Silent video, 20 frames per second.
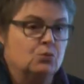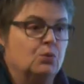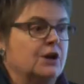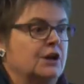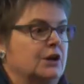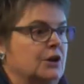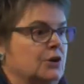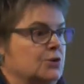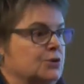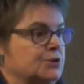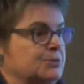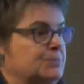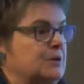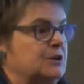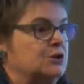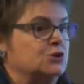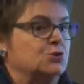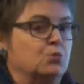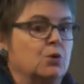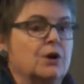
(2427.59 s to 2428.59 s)
widows
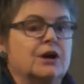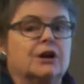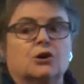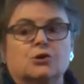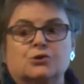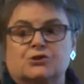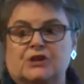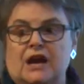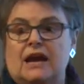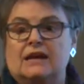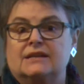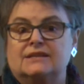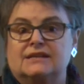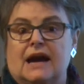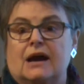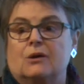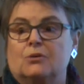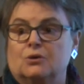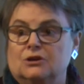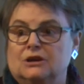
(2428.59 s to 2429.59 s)
because widows had
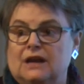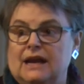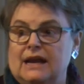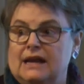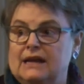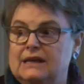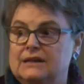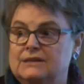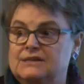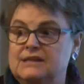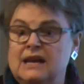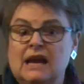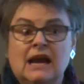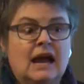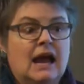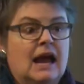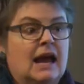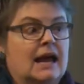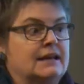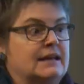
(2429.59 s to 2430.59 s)
dower lands,
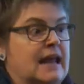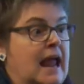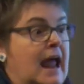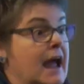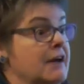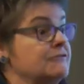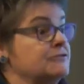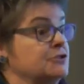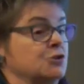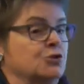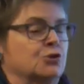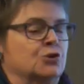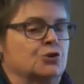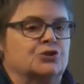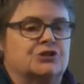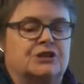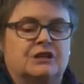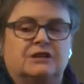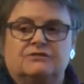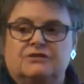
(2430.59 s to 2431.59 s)
and after
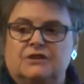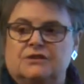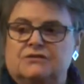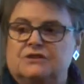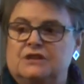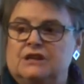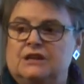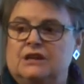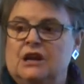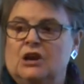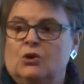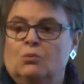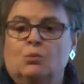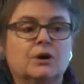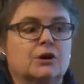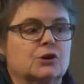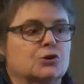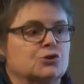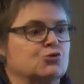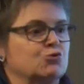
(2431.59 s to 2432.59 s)
1350,
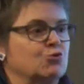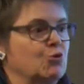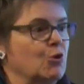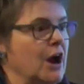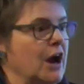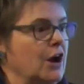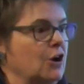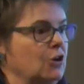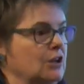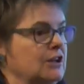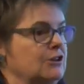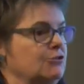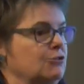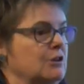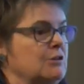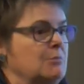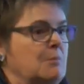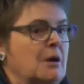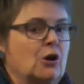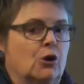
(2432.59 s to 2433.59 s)
widows rarely
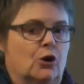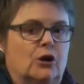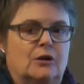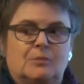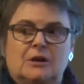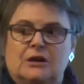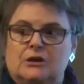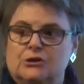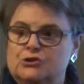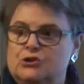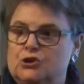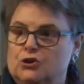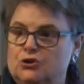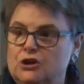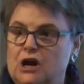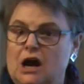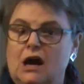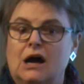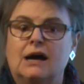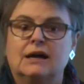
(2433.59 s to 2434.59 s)
remarry because they're
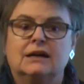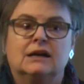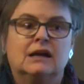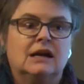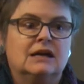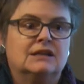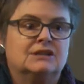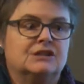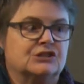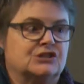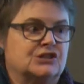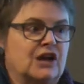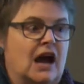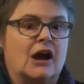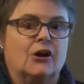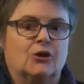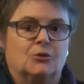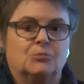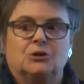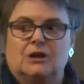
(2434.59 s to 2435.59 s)
not
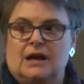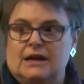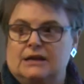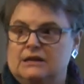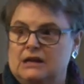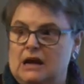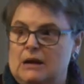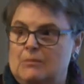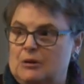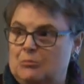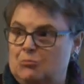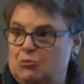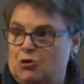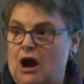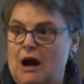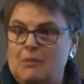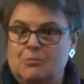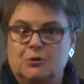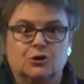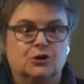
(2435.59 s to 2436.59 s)
desirable economic
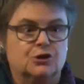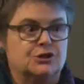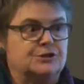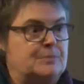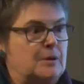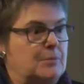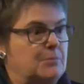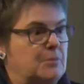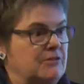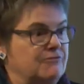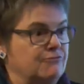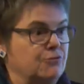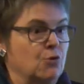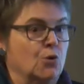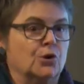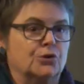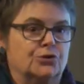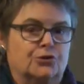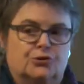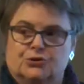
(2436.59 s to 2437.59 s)
properties. But
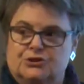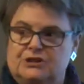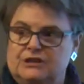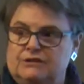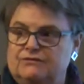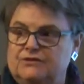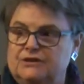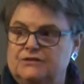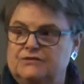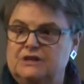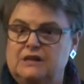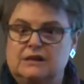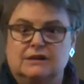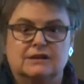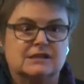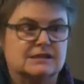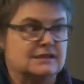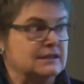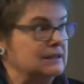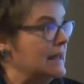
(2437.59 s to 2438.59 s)
before 1350, in
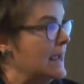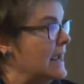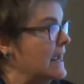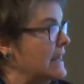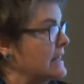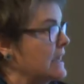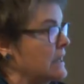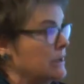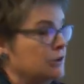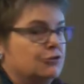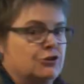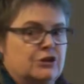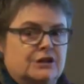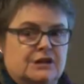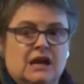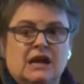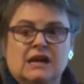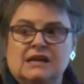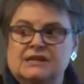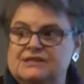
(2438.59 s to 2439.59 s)
this
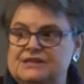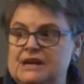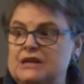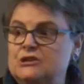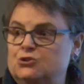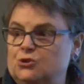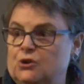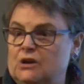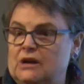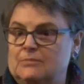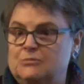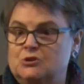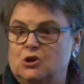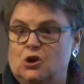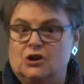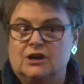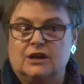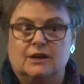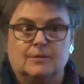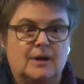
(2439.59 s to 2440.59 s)
land-hungry century I'm
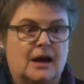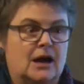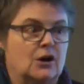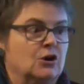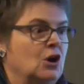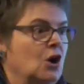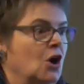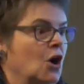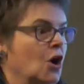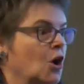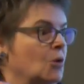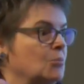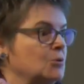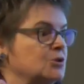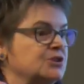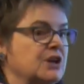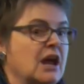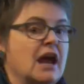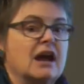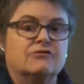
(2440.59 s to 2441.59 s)
talking about,
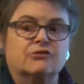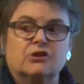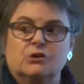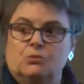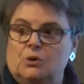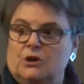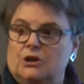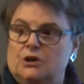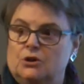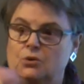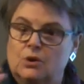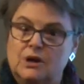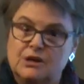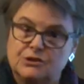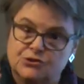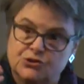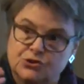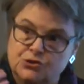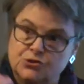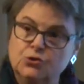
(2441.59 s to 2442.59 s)
almost every widow,
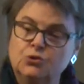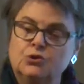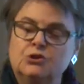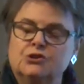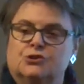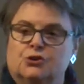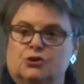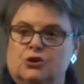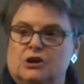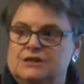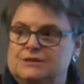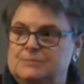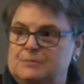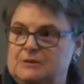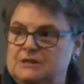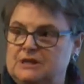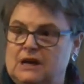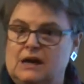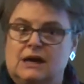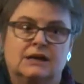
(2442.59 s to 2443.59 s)
as soon as her
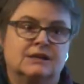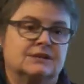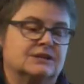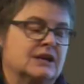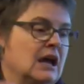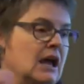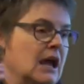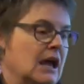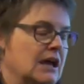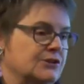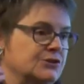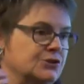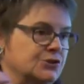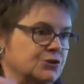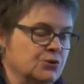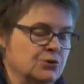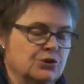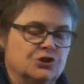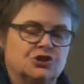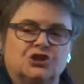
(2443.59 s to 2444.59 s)
husband dies, as
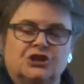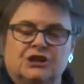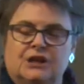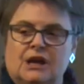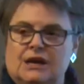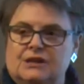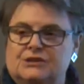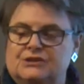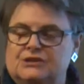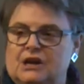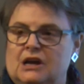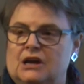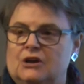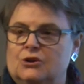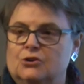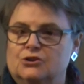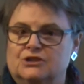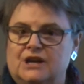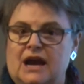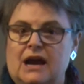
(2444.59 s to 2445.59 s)
soon as she gets uh,
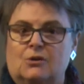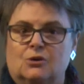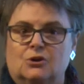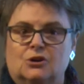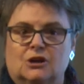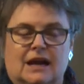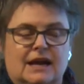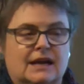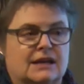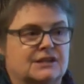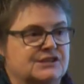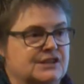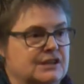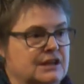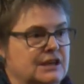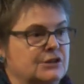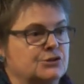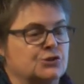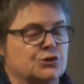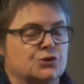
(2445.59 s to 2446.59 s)
her dower lands and
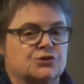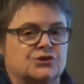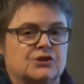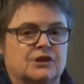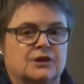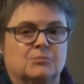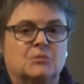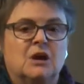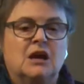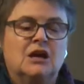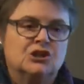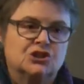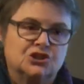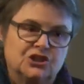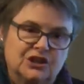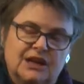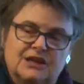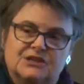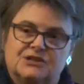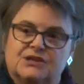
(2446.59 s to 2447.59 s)
enters them,
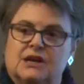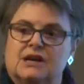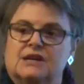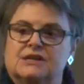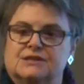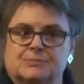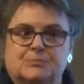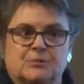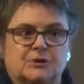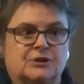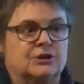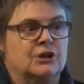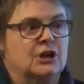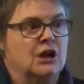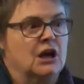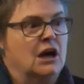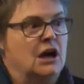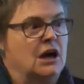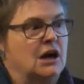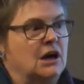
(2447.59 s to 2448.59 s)
she gets a husband
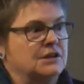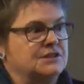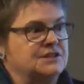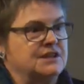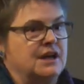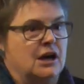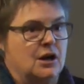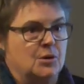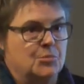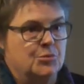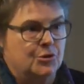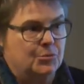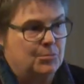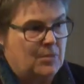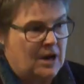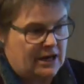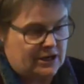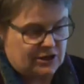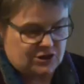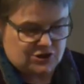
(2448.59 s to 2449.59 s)
uh, to help her
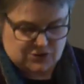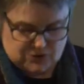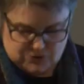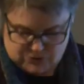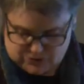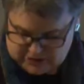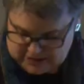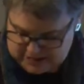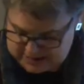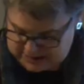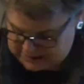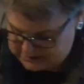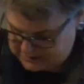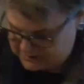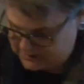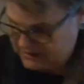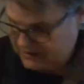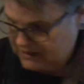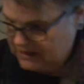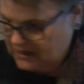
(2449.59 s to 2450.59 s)
manage those
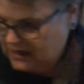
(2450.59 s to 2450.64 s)
lands.